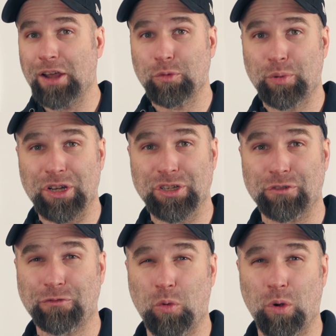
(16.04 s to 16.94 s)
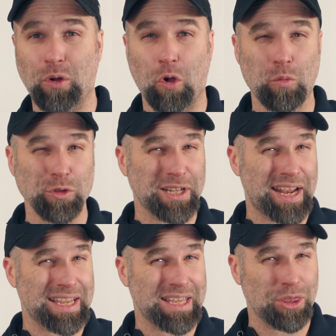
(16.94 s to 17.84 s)
under pressure for almost
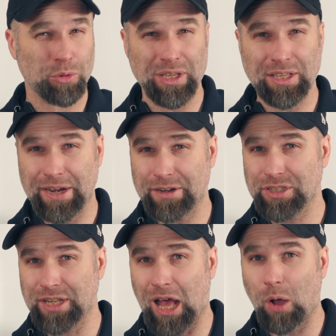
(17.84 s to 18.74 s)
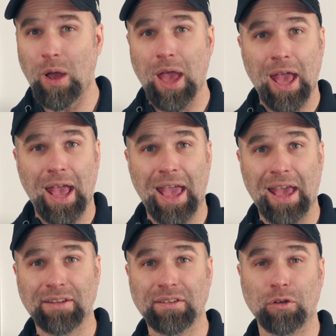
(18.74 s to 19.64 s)
like three years now,
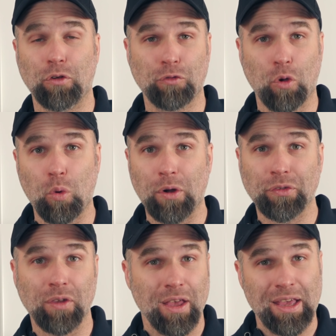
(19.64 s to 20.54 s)
and of course,